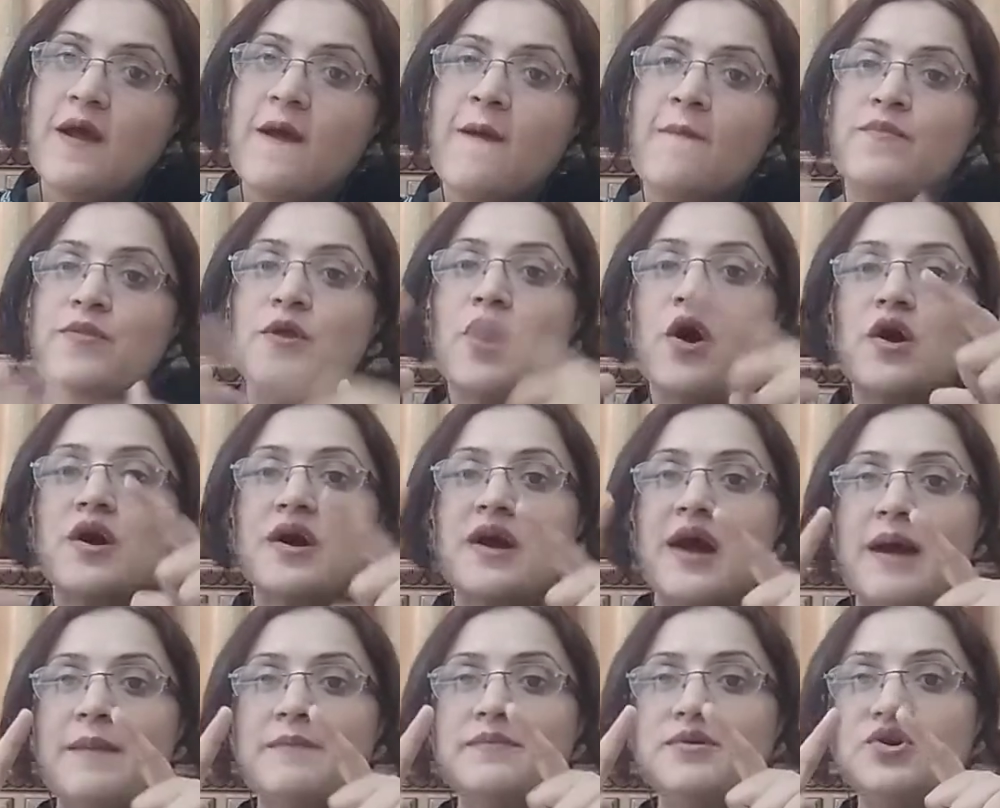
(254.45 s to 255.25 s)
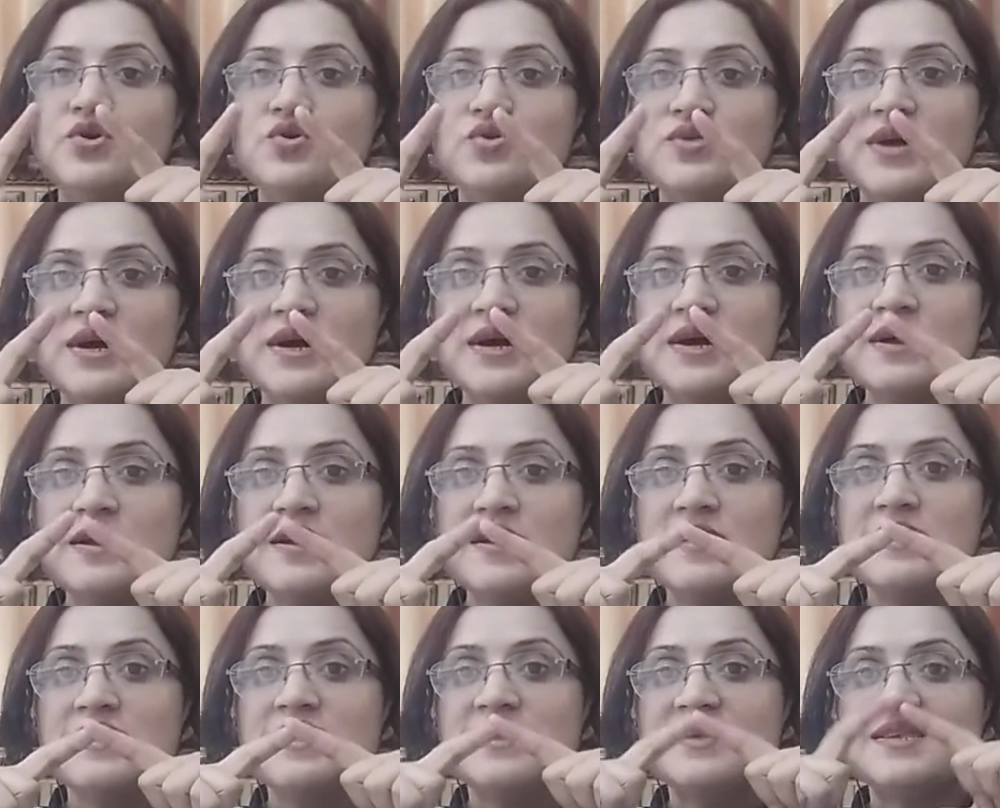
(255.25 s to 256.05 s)
Now come to the
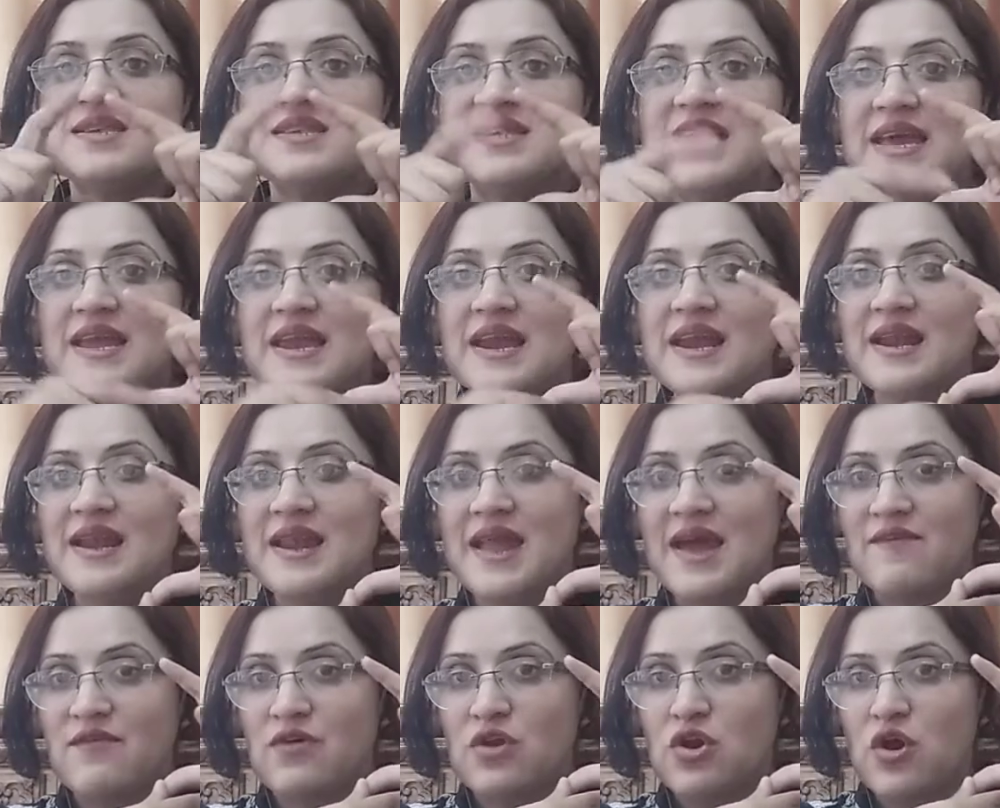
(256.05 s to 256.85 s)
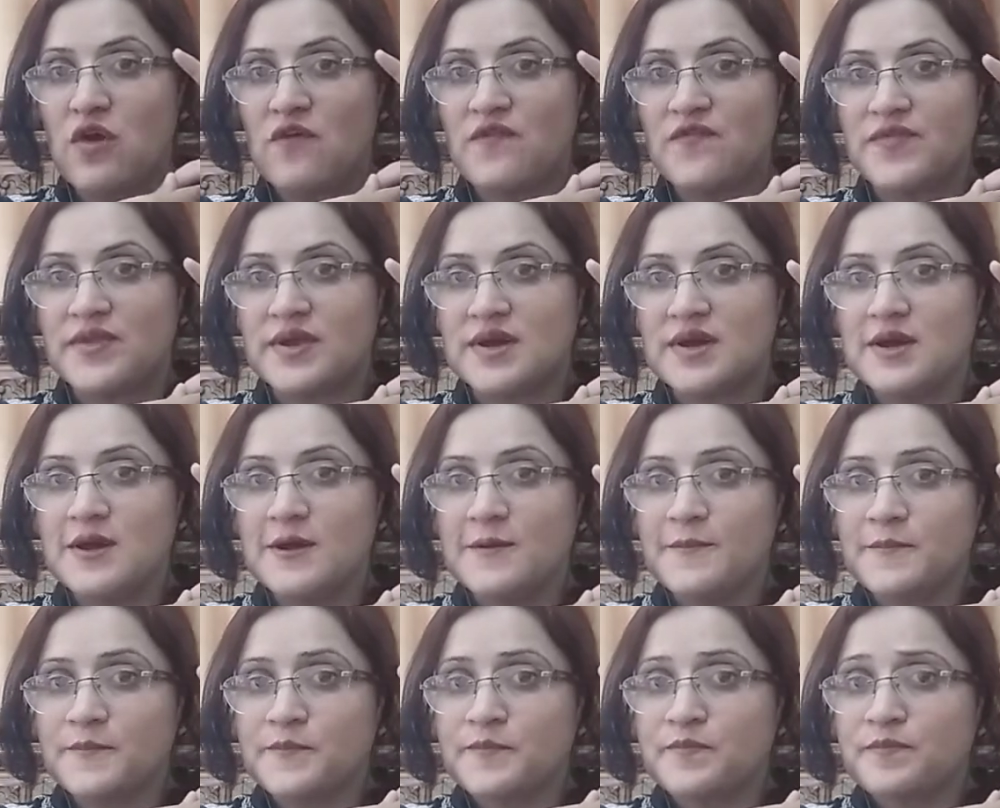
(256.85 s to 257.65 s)
second level of the
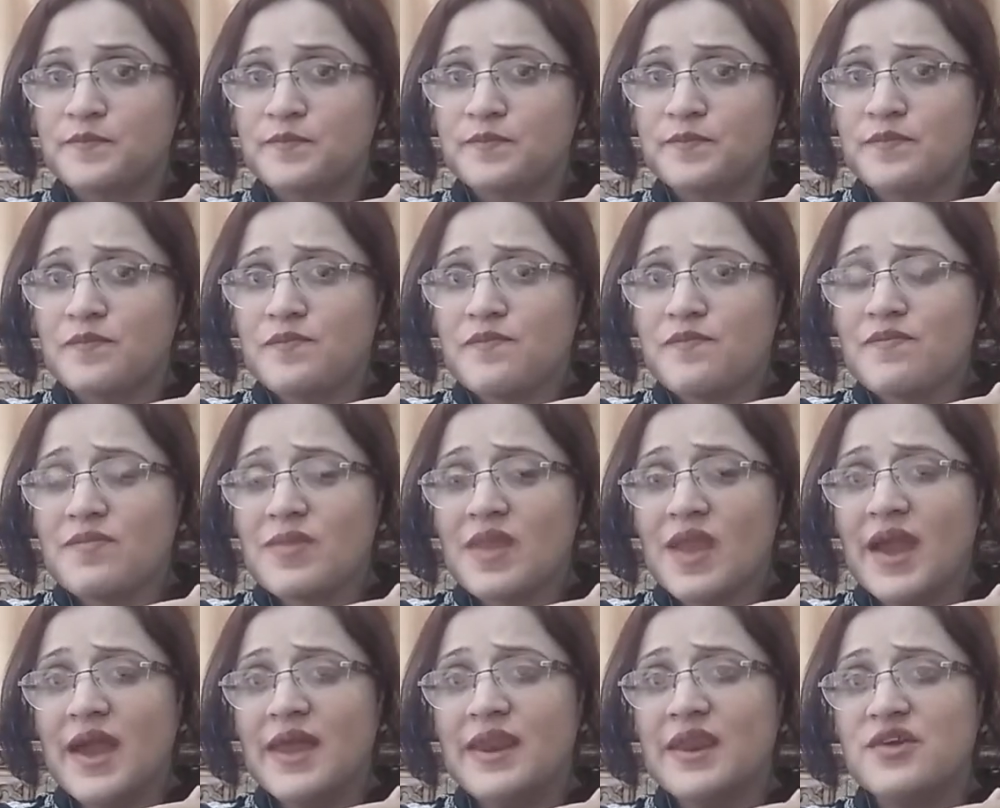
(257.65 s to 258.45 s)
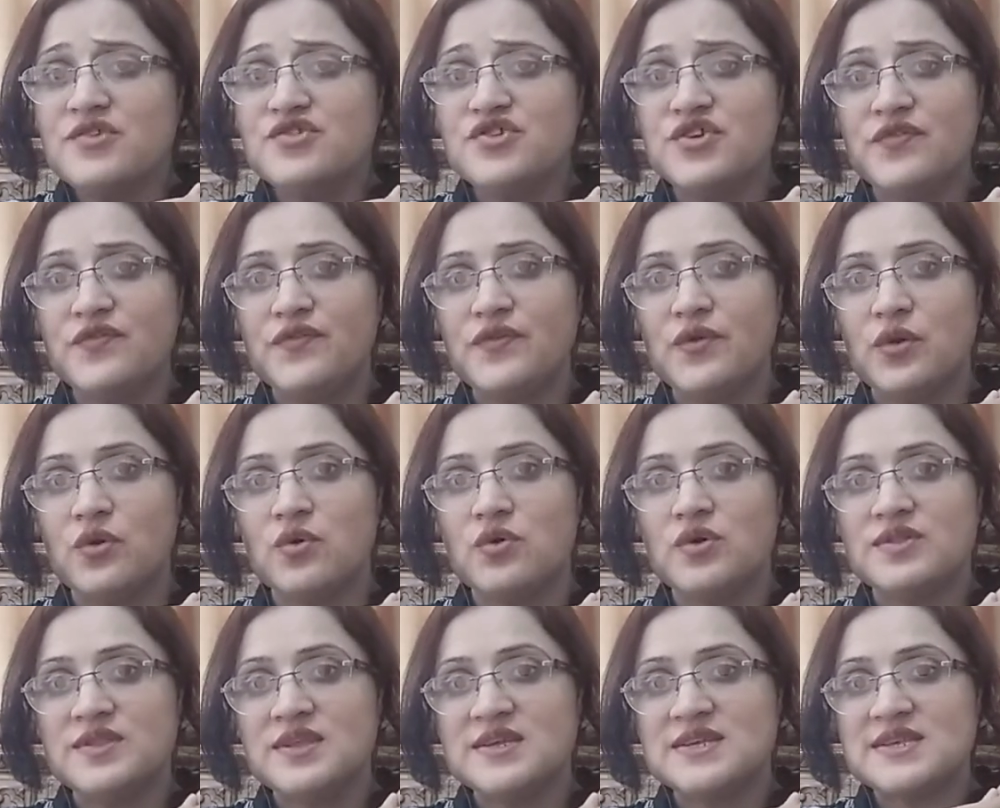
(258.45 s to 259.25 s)
energy
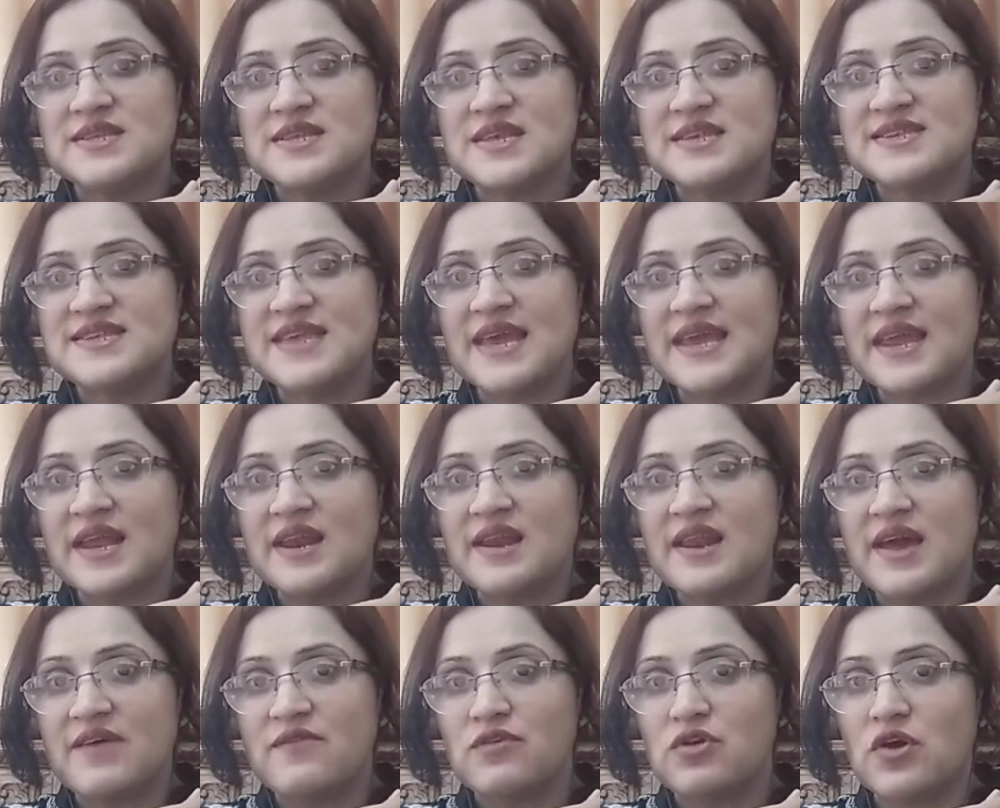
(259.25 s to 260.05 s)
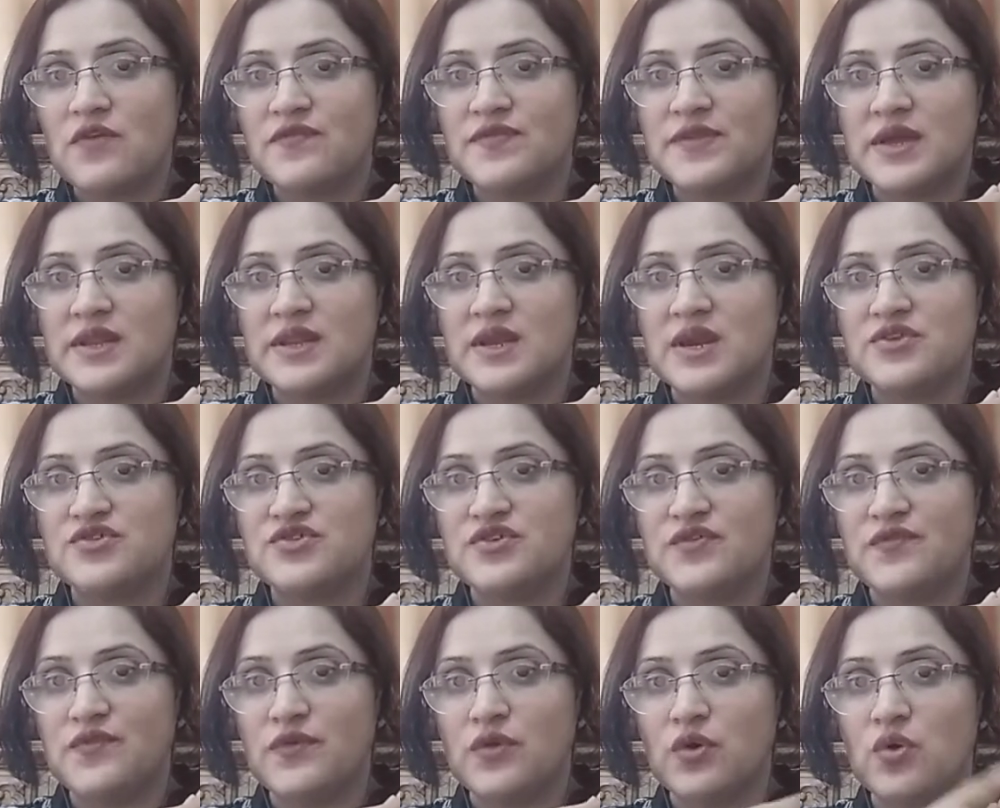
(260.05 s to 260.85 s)
flow. This is the second level of the energy
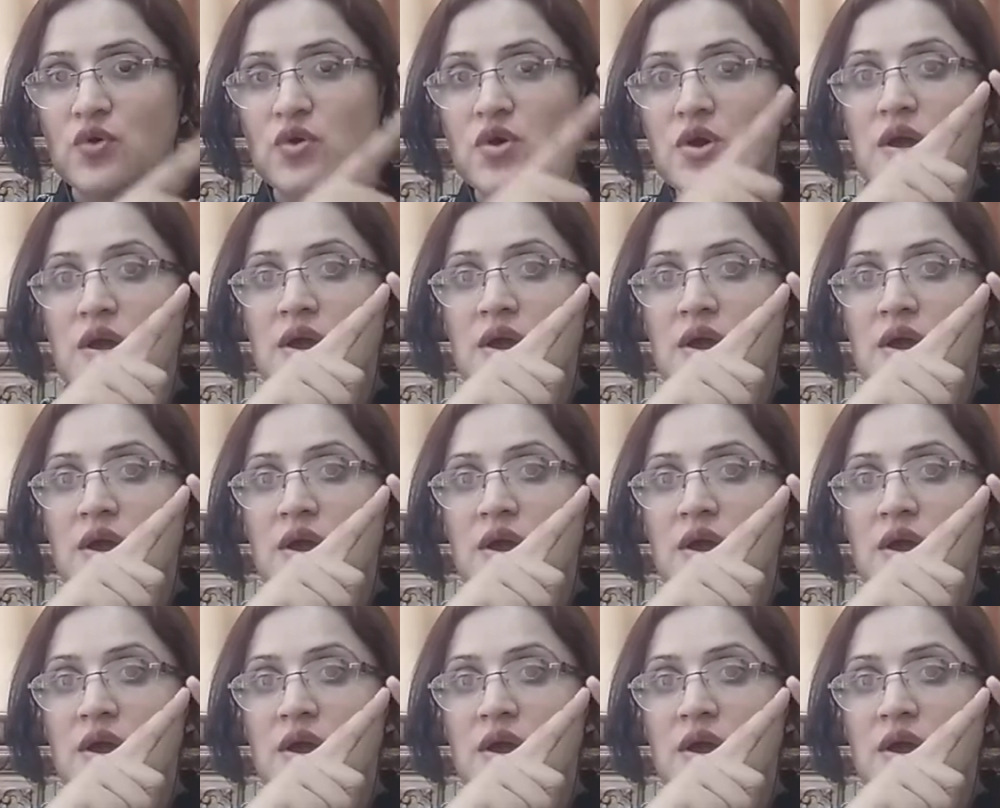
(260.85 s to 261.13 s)
flow.